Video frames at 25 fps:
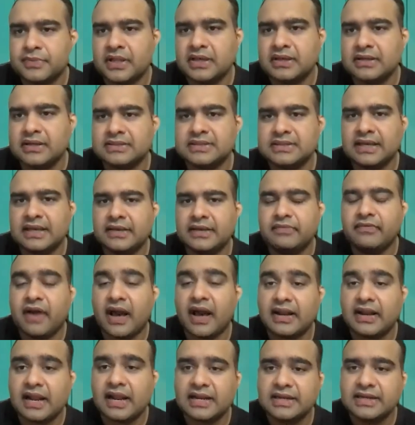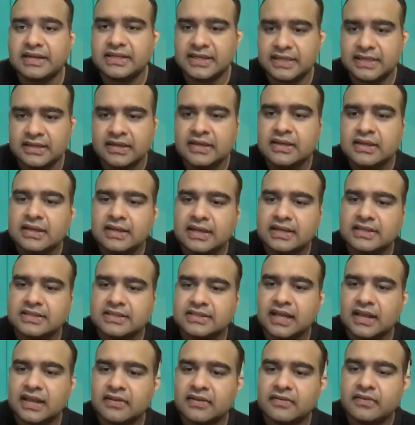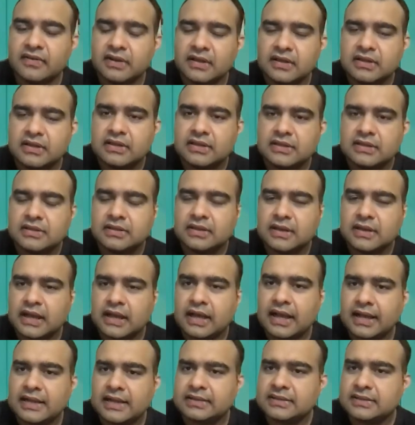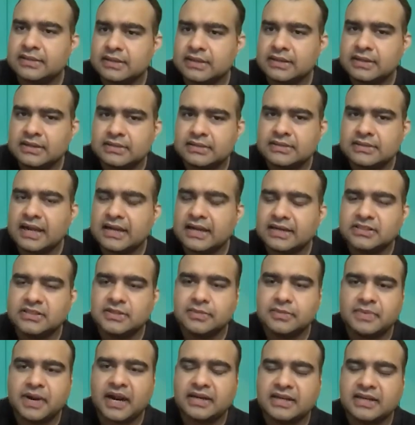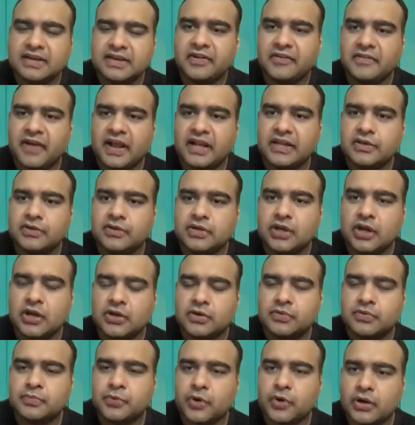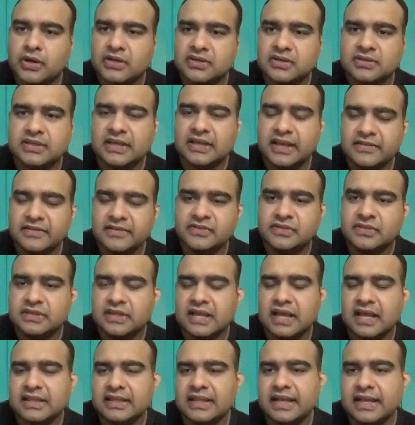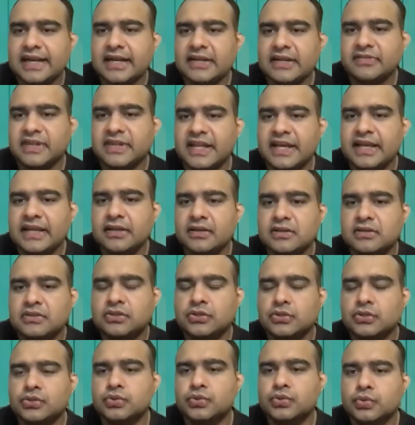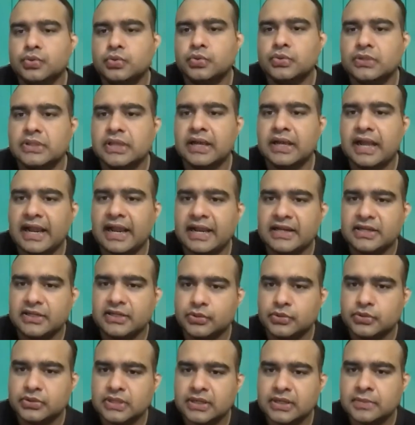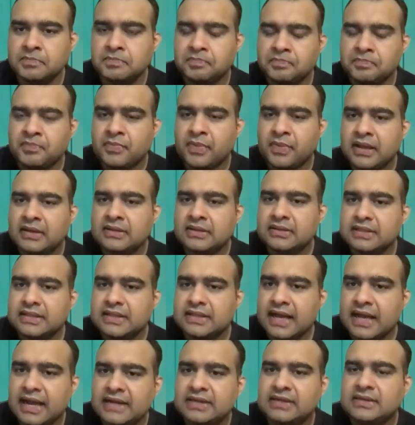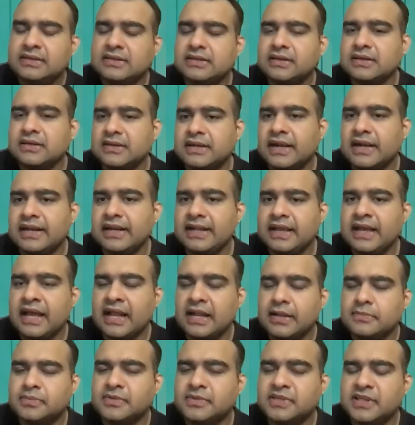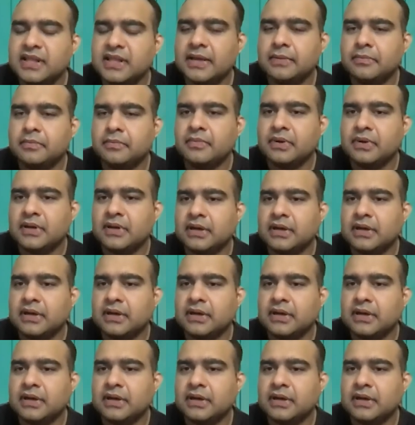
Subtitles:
say virality itself. And that is a practical value your product gives at the end of the day to the end user. That really helps them